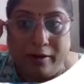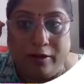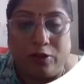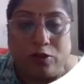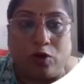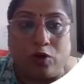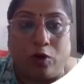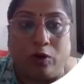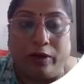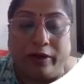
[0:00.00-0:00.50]

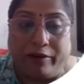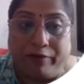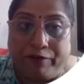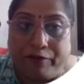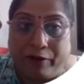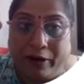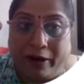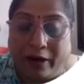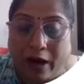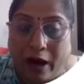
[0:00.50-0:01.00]
So
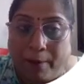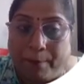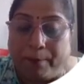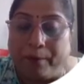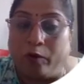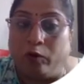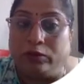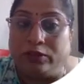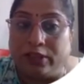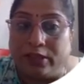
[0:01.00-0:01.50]
different
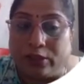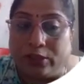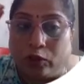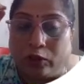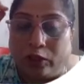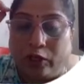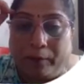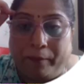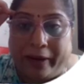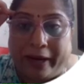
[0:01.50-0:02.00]
approaches. So
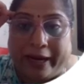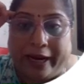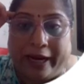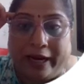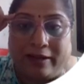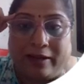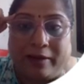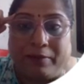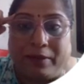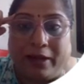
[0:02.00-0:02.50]
you're making
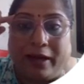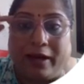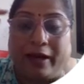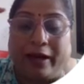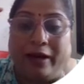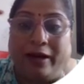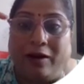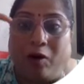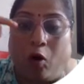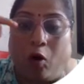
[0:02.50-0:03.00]
them think
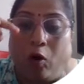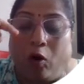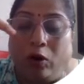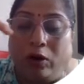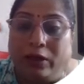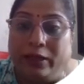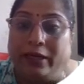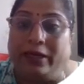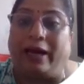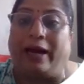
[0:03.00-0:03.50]
in all
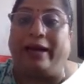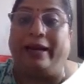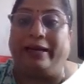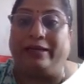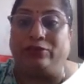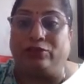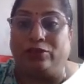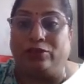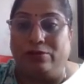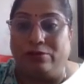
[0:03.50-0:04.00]
the
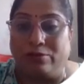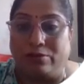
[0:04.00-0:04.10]
directions.